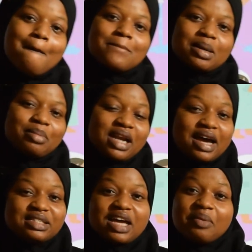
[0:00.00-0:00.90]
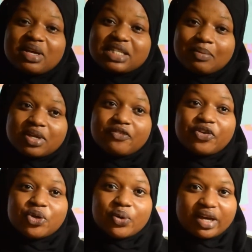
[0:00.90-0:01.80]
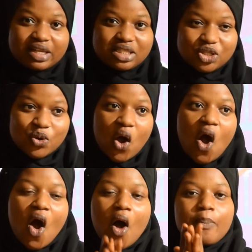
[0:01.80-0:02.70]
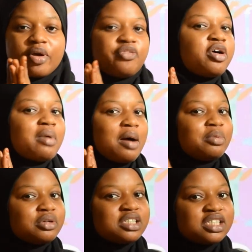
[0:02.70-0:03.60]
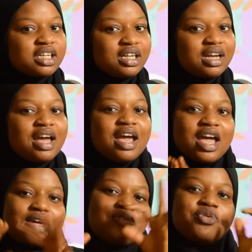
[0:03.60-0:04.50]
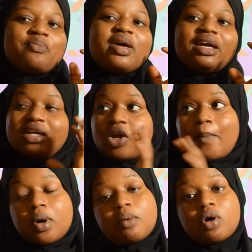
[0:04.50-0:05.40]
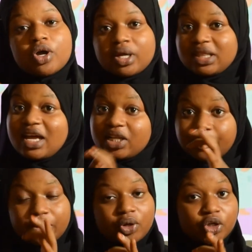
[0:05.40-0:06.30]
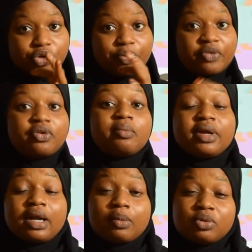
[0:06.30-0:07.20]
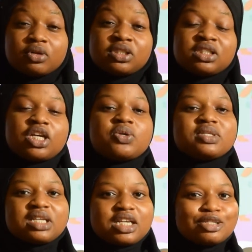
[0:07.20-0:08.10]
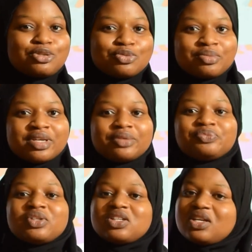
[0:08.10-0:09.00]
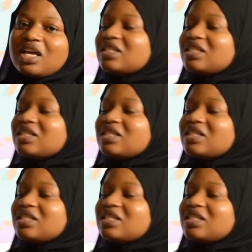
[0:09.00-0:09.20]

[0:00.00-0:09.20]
but the assignment I'm giving you is you all perform ablution. You make your mom or your dad record you performing ablution, then you send it to me so that